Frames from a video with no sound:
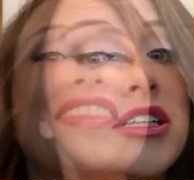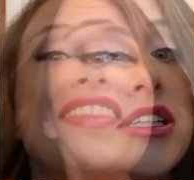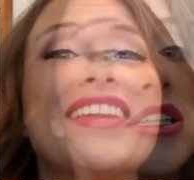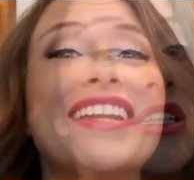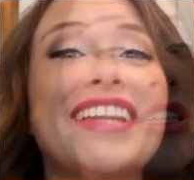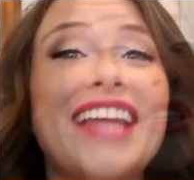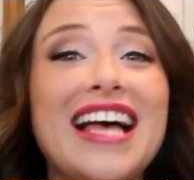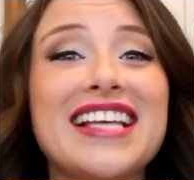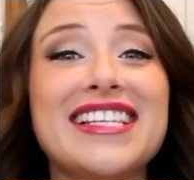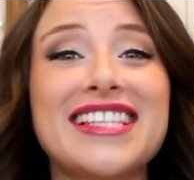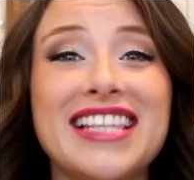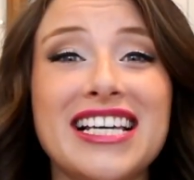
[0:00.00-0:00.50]
And the
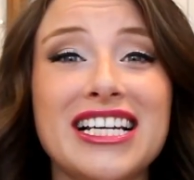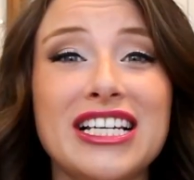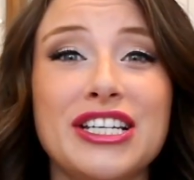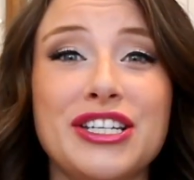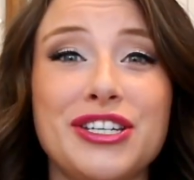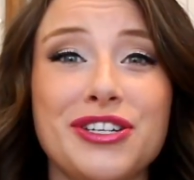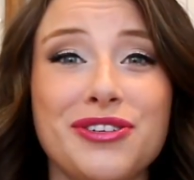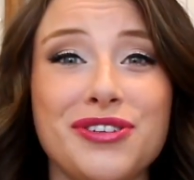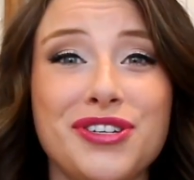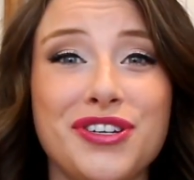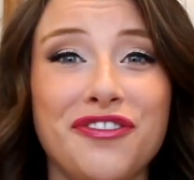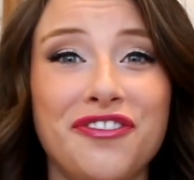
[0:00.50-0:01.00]
last thing to
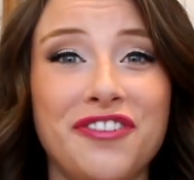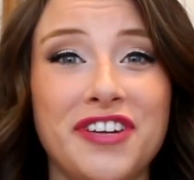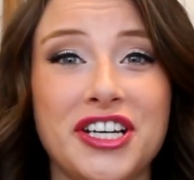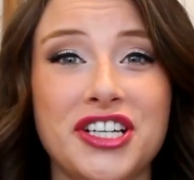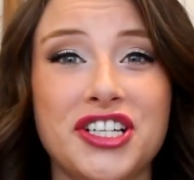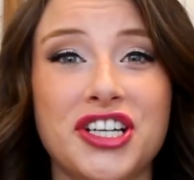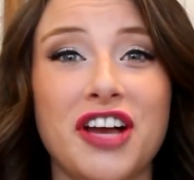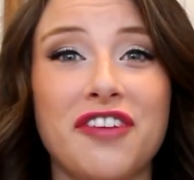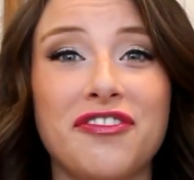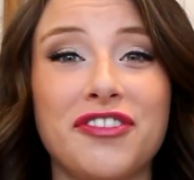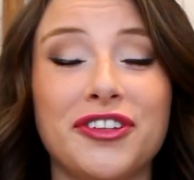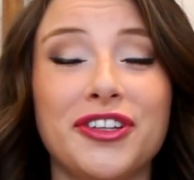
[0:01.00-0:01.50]
do to
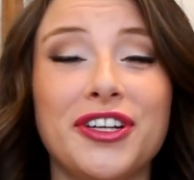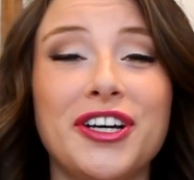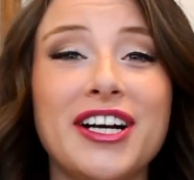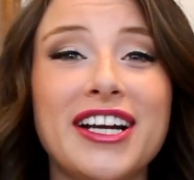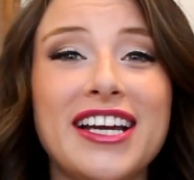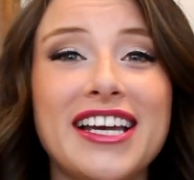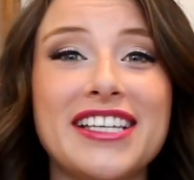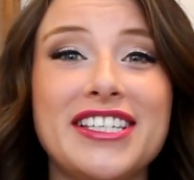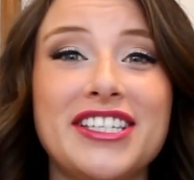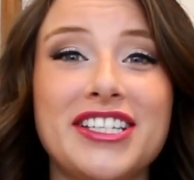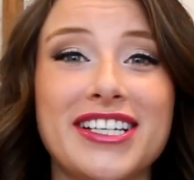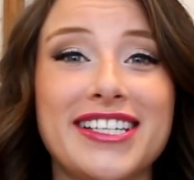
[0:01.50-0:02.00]
finish off the
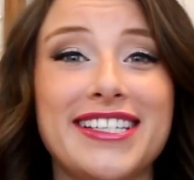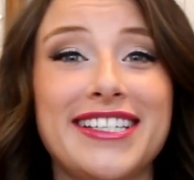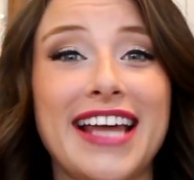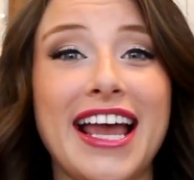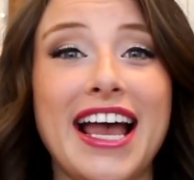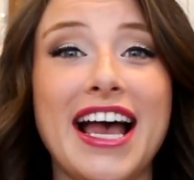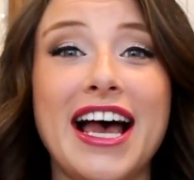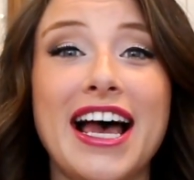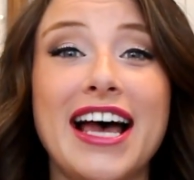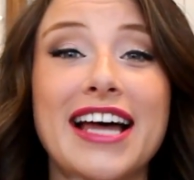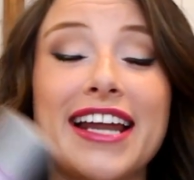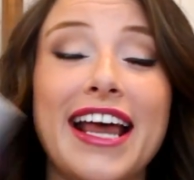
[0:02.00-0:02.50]
look is just
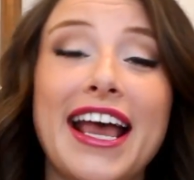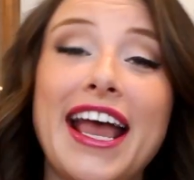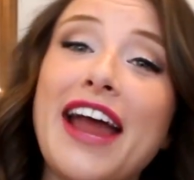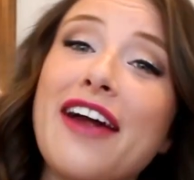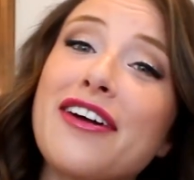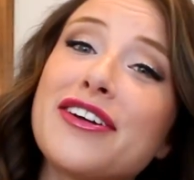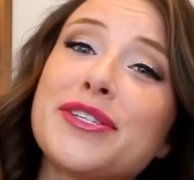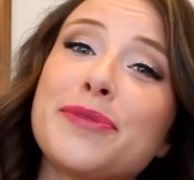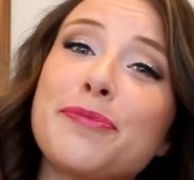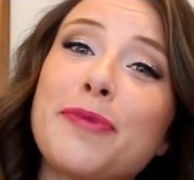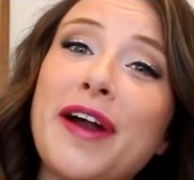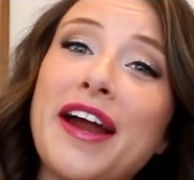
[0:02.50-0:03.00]
add a
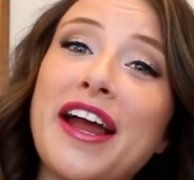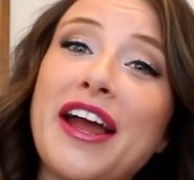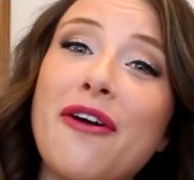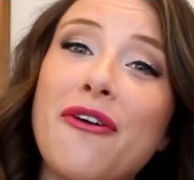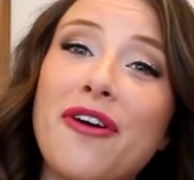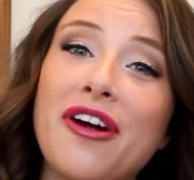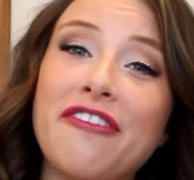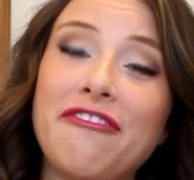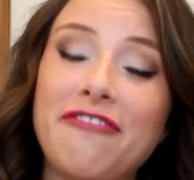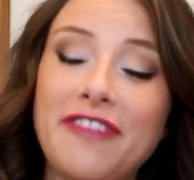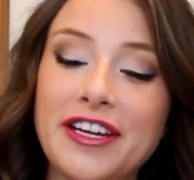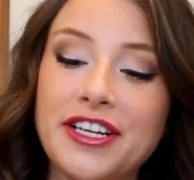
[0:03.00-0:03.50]
hairspray
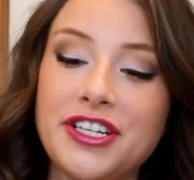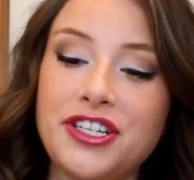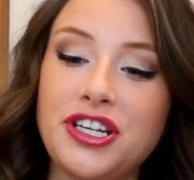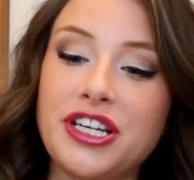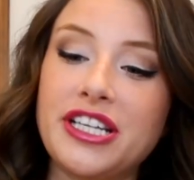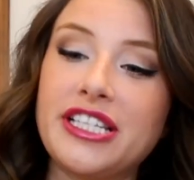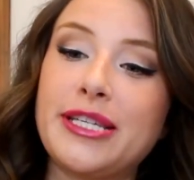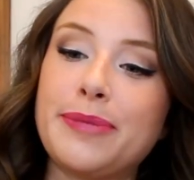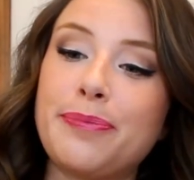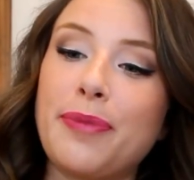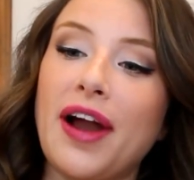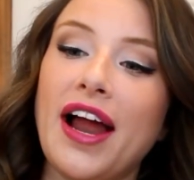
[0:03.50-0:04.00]
or a
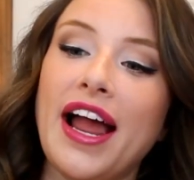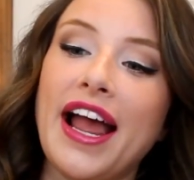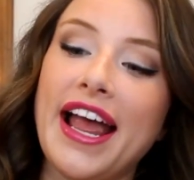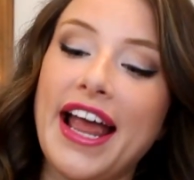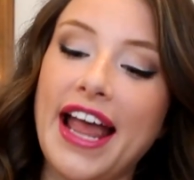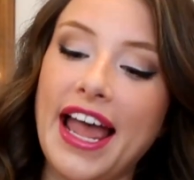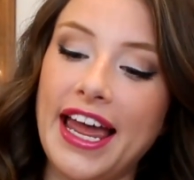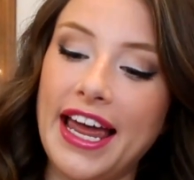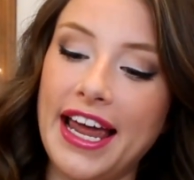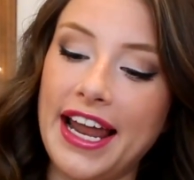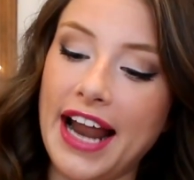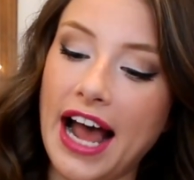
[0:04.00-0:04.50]
finishing spray,
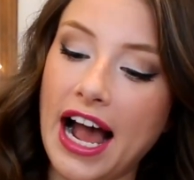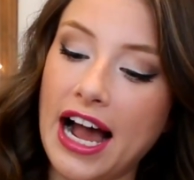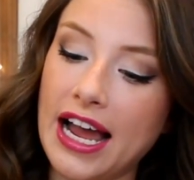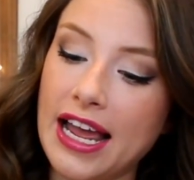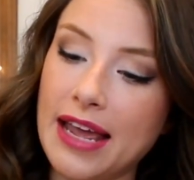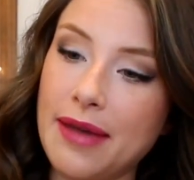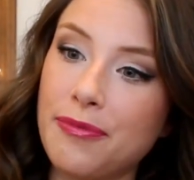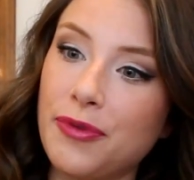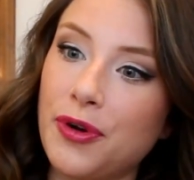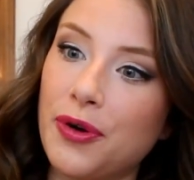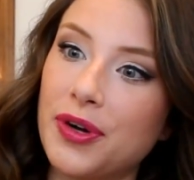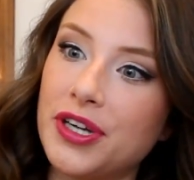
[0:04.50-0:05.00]
and I
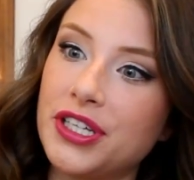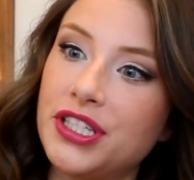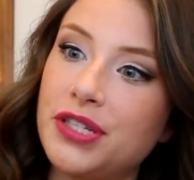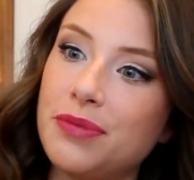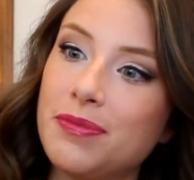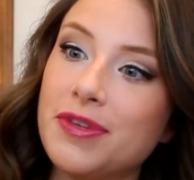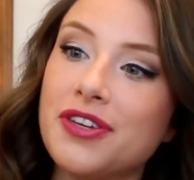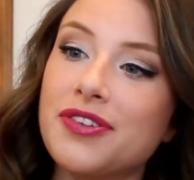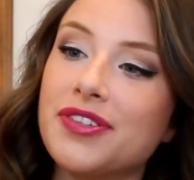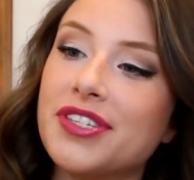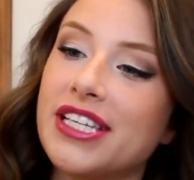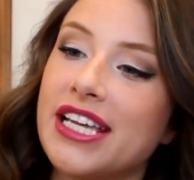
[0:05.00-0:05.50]
am going to
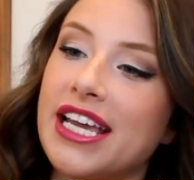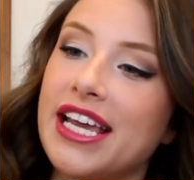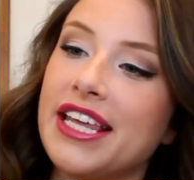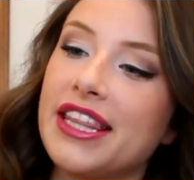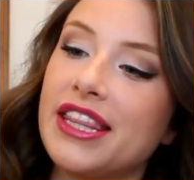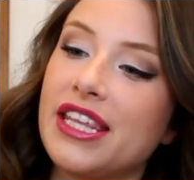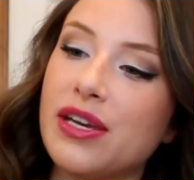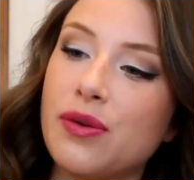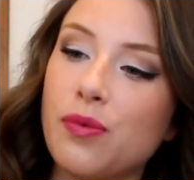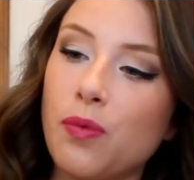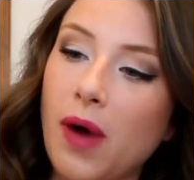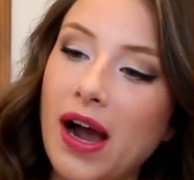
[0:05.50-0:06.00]
be using
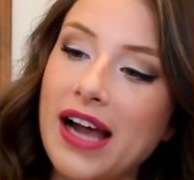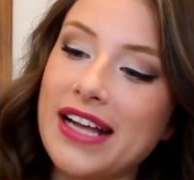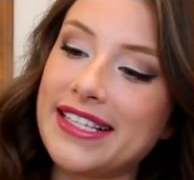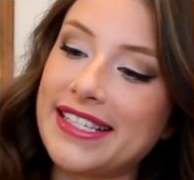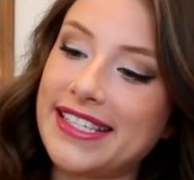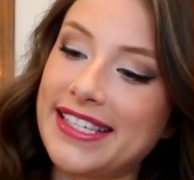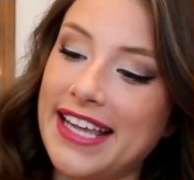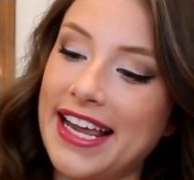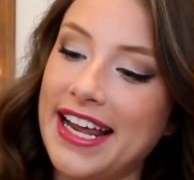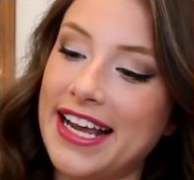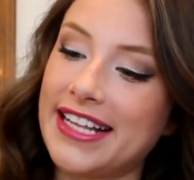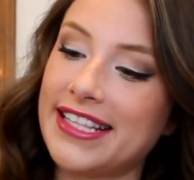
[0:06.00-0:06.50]
the White
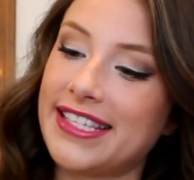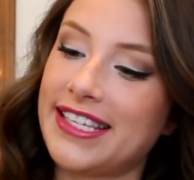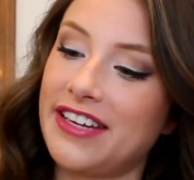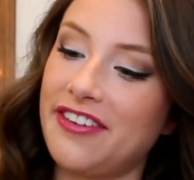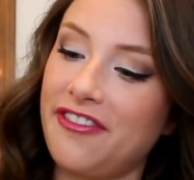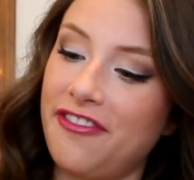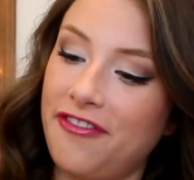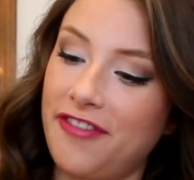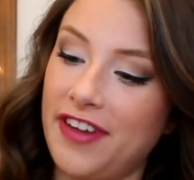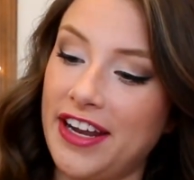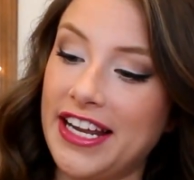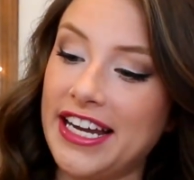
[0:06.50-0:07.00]
Sands
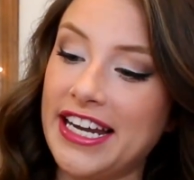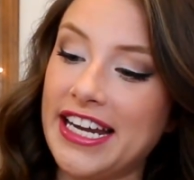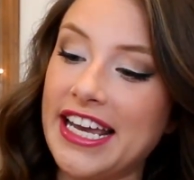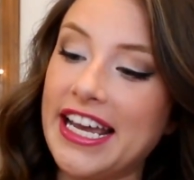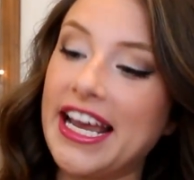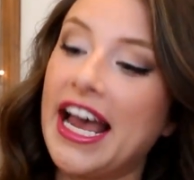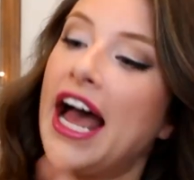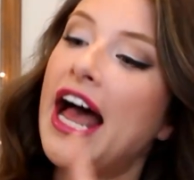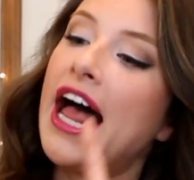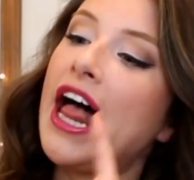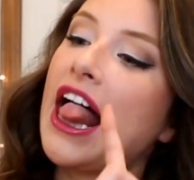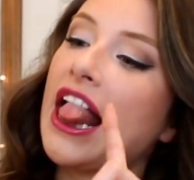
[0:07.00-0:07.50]

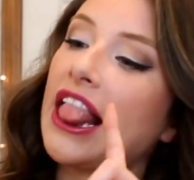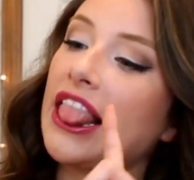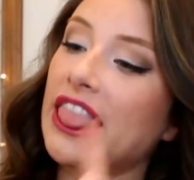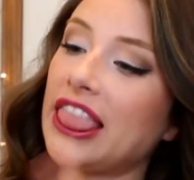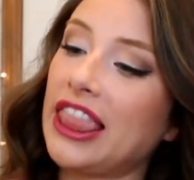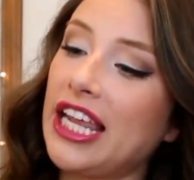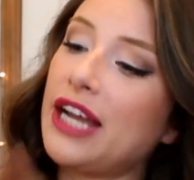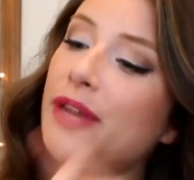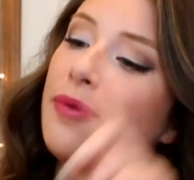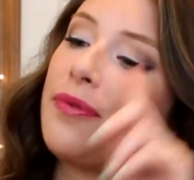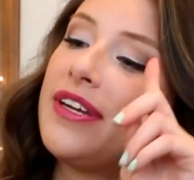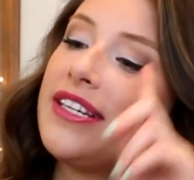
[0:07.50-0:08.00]
Infinity
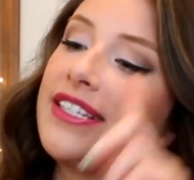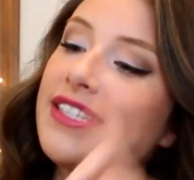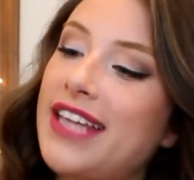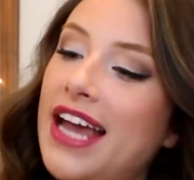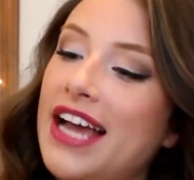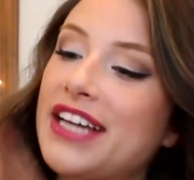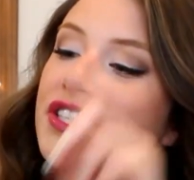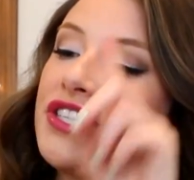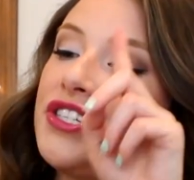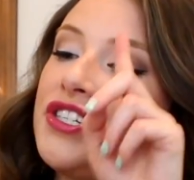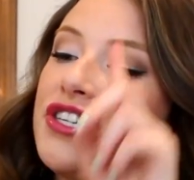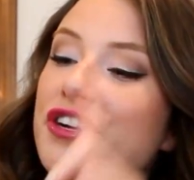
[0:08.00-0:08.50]
Liquid
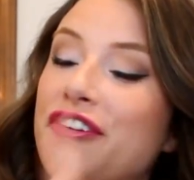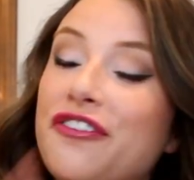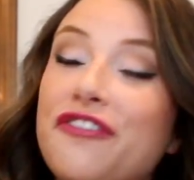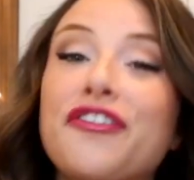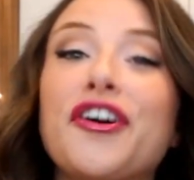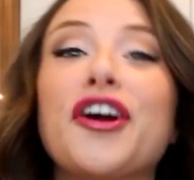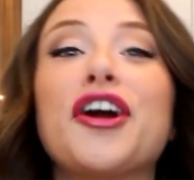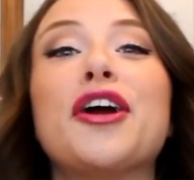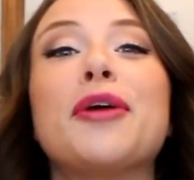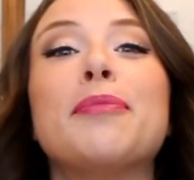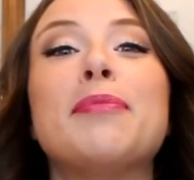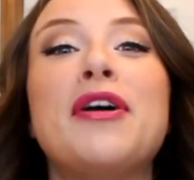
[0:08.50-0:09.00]
Texture
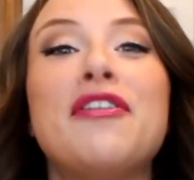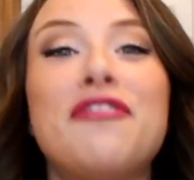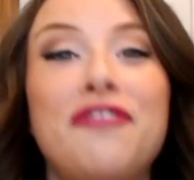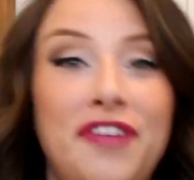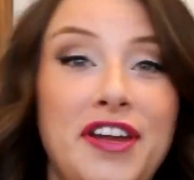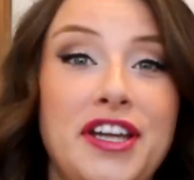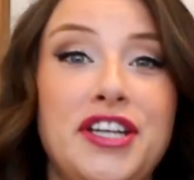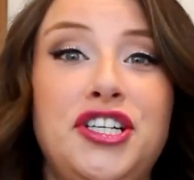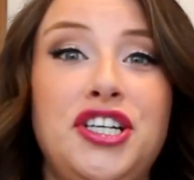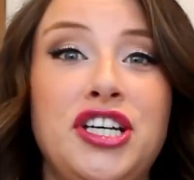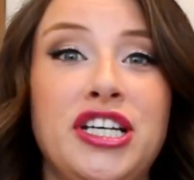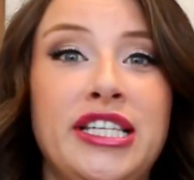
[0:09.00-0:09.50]
Firm
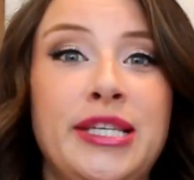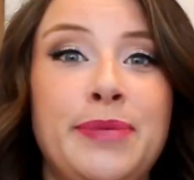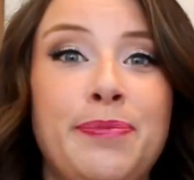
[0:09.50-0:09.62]
Finishing